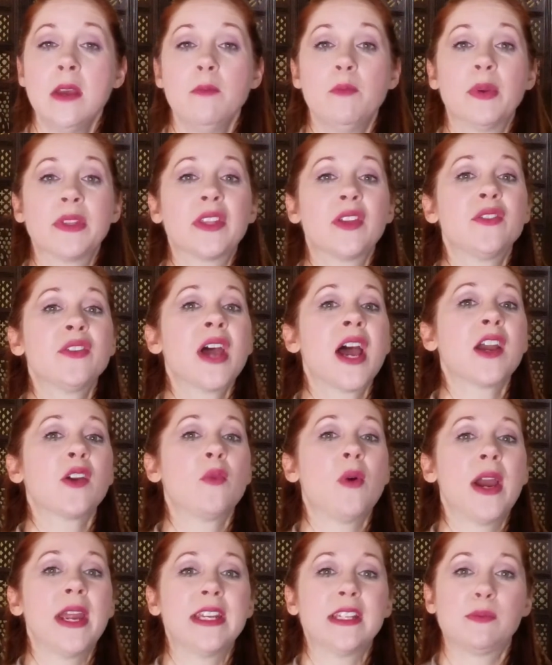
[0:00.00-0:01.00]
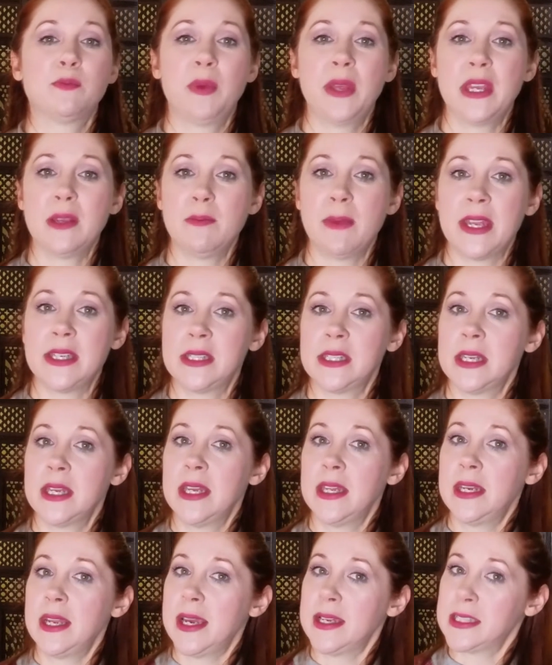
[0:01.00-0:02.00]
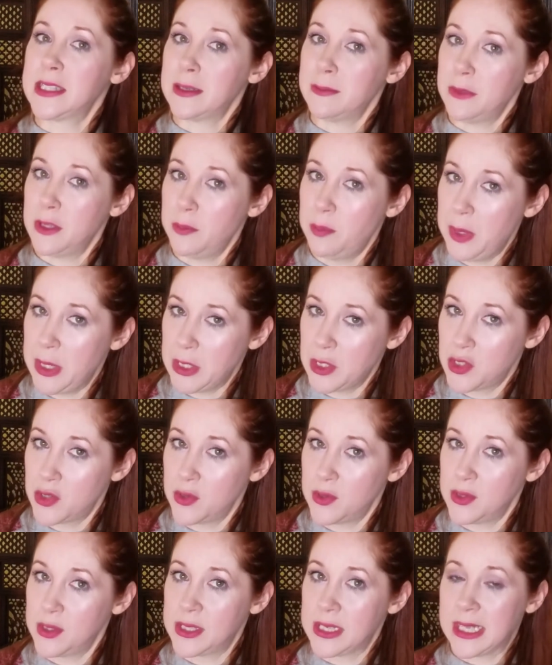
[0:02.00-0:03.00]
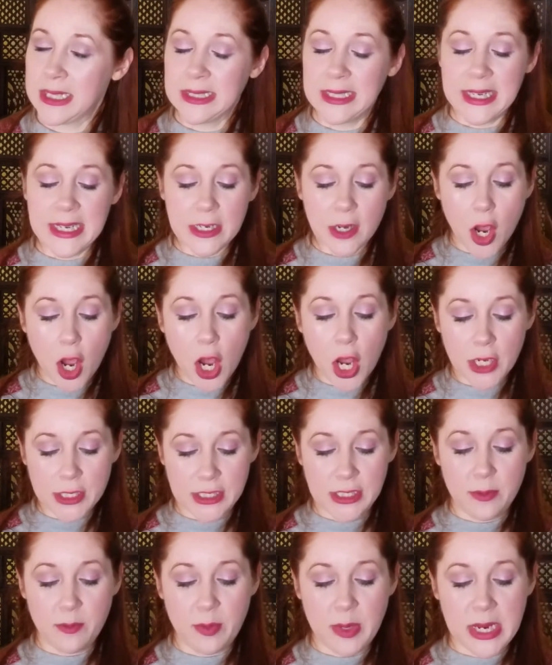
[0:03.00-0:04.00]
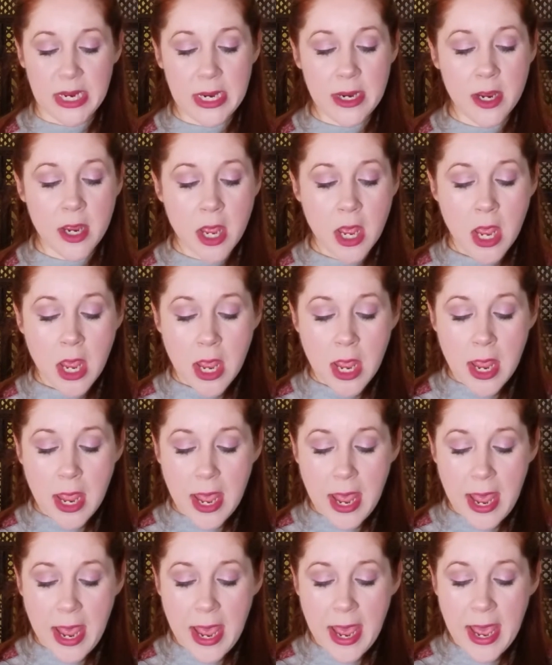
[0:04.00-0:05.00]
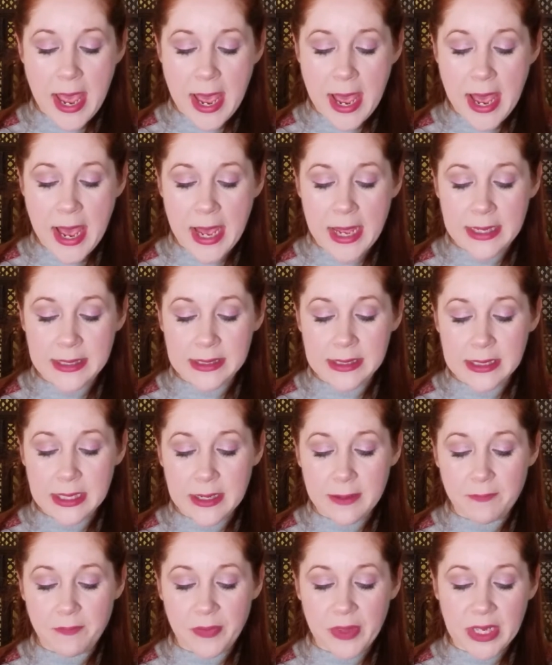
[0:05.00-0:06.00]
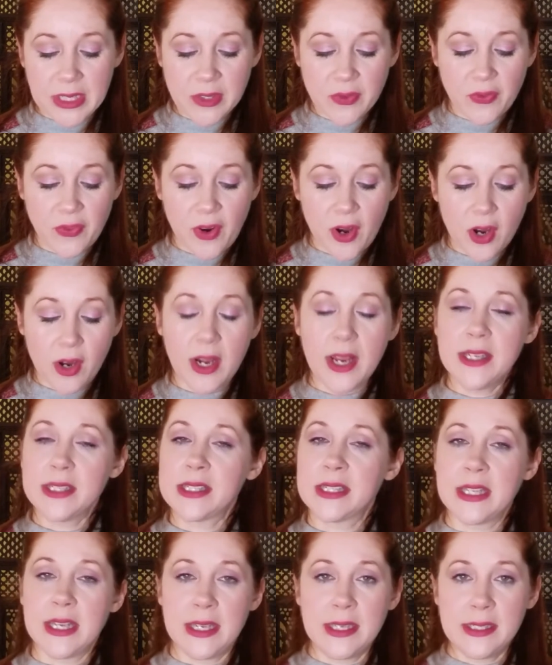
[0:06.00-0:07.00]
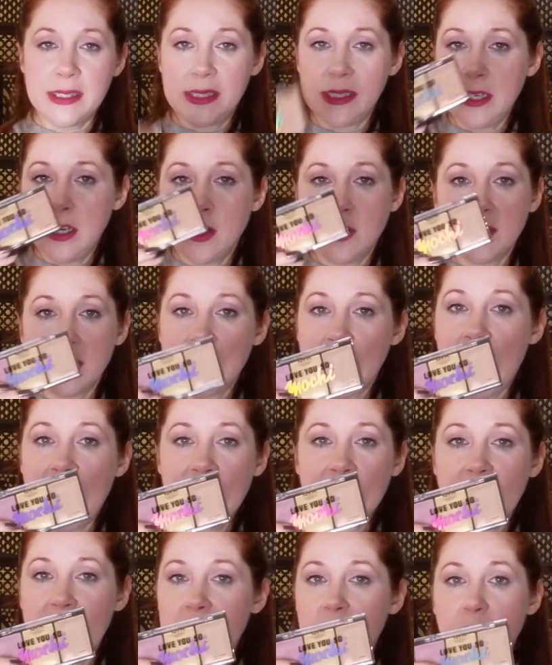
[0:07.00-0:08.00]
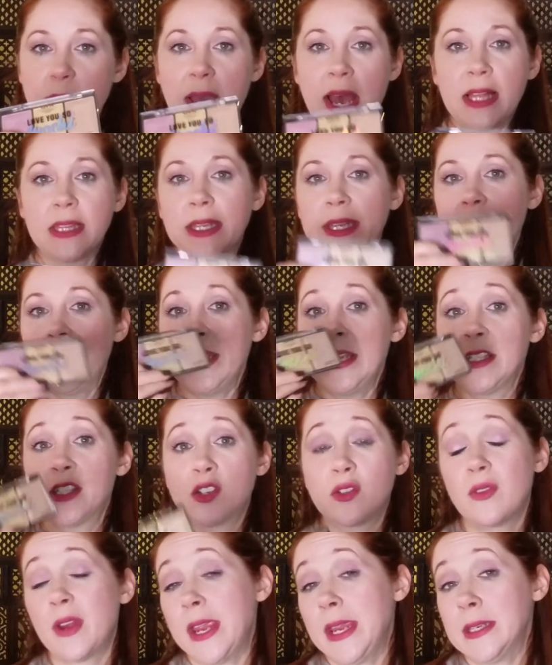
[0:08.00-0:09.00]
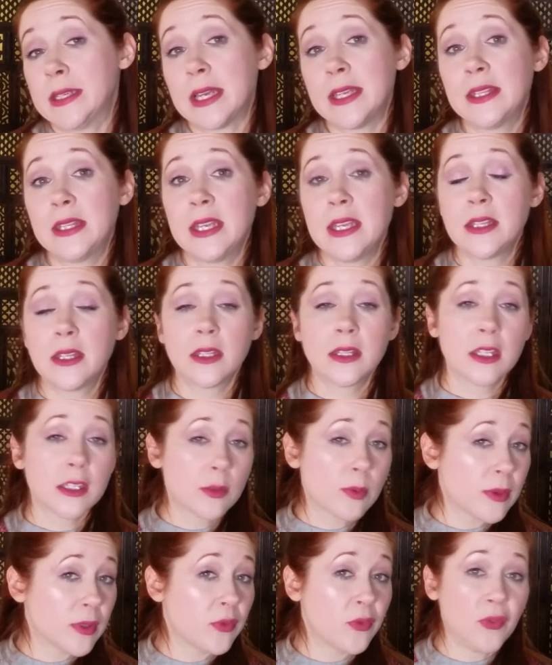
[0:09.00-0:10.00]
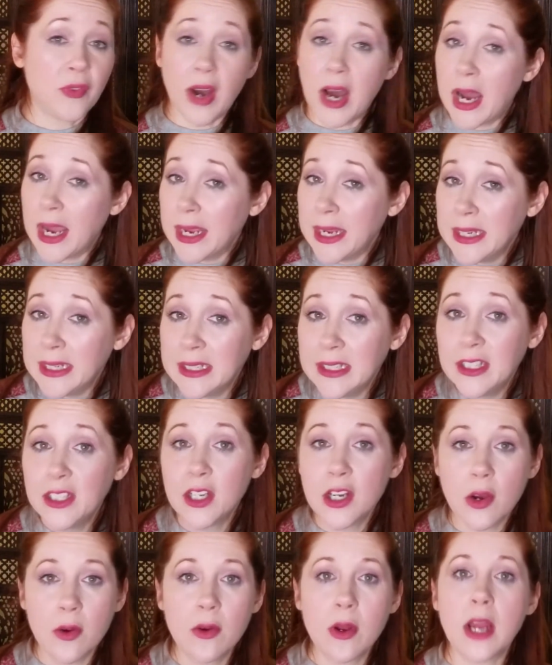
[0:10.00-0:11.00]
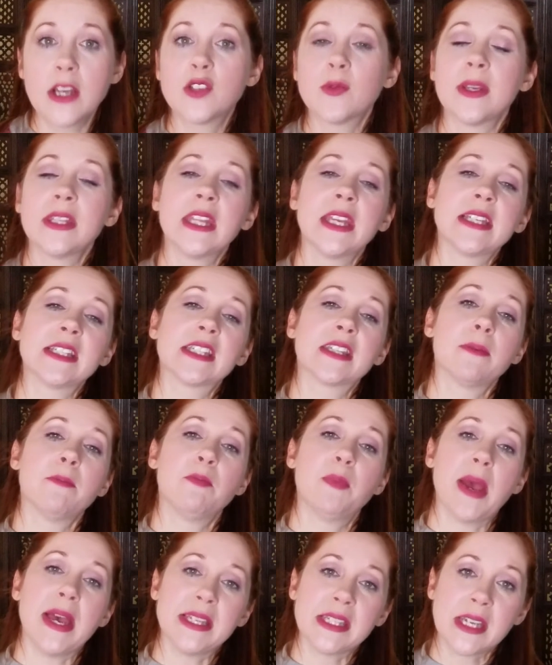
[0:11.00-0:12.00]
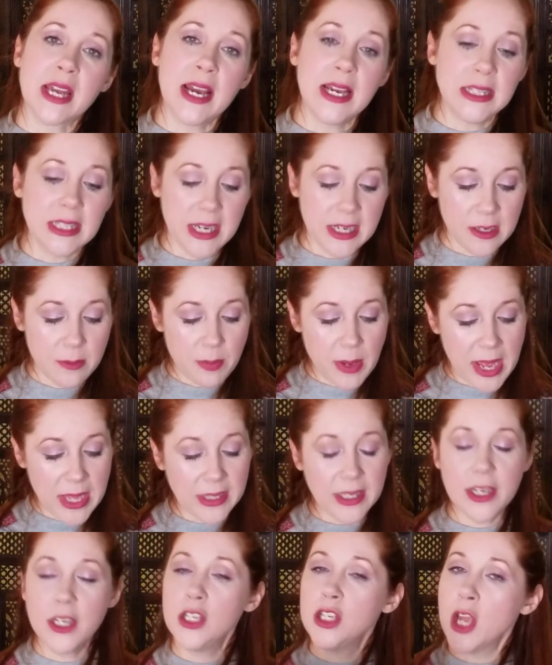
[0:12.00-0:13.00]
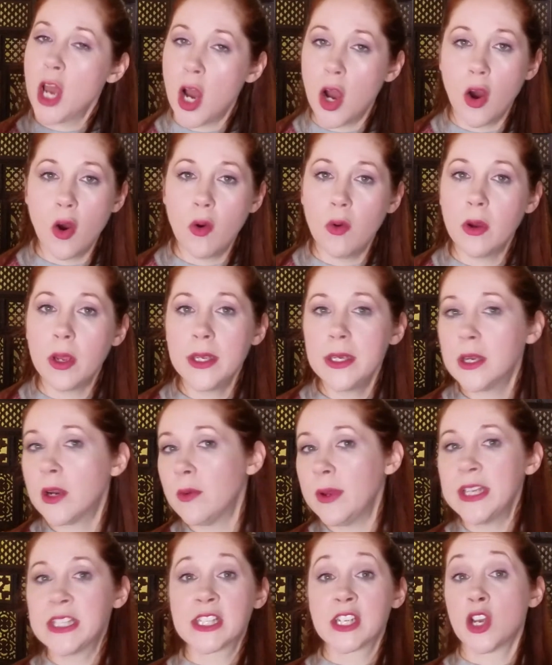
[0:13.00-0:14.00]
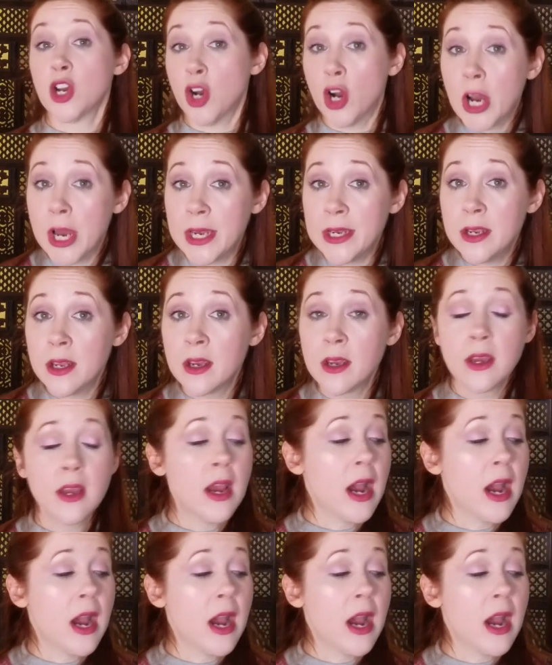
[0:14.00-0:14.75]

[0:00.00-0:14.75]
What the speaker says: but they're not quite as pigmented as some of the pictures lead on to be. And as far as this, you know, it's a highlighting palette. It's great. I think that this was fine. You know, do I think it's the best highlighting palette? No. You know, it's good.